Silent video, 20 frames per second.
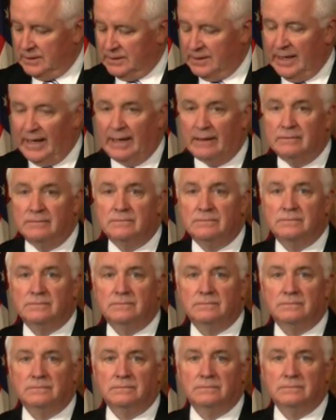Now,
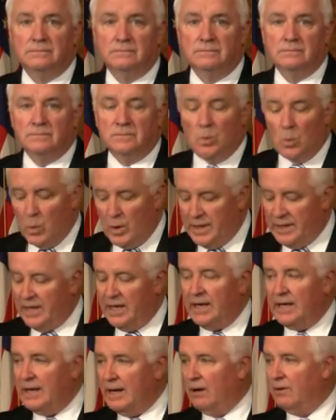we
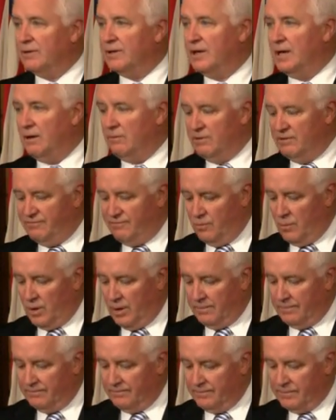need health care
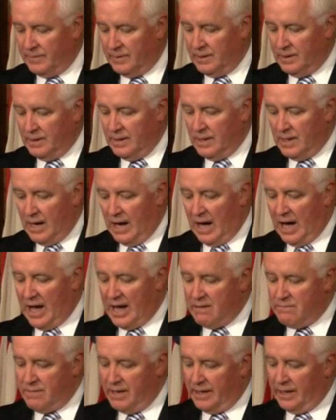reform. I
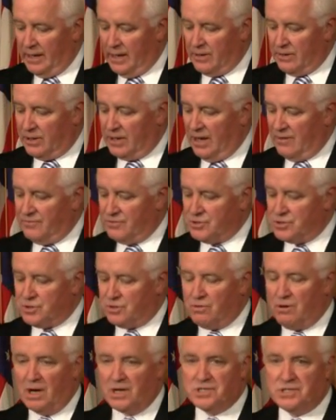and many other governors
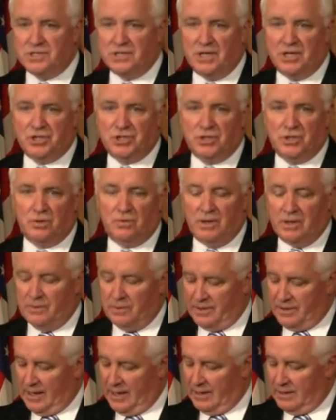across the nation agree
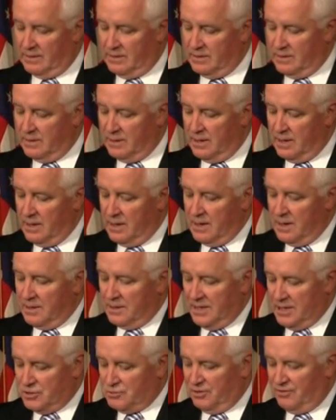with that.
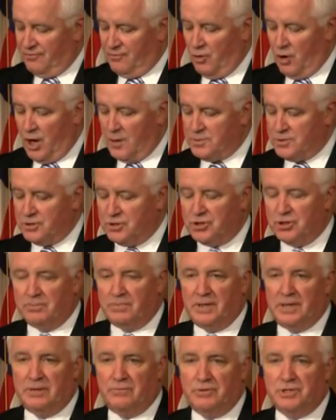These reforms should
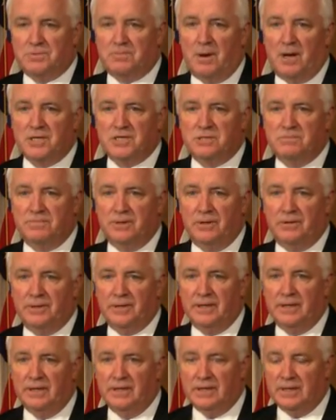be the
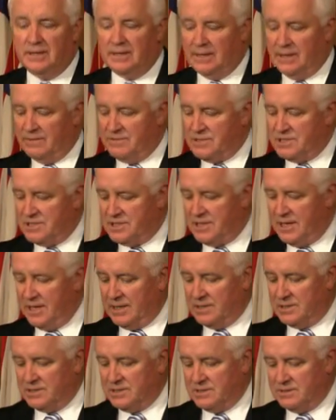responsibility of the
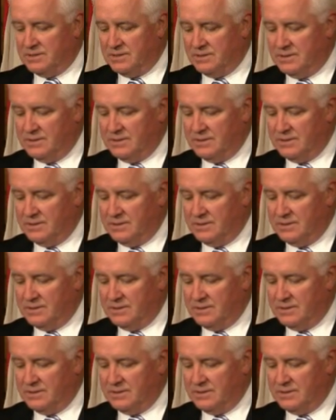states.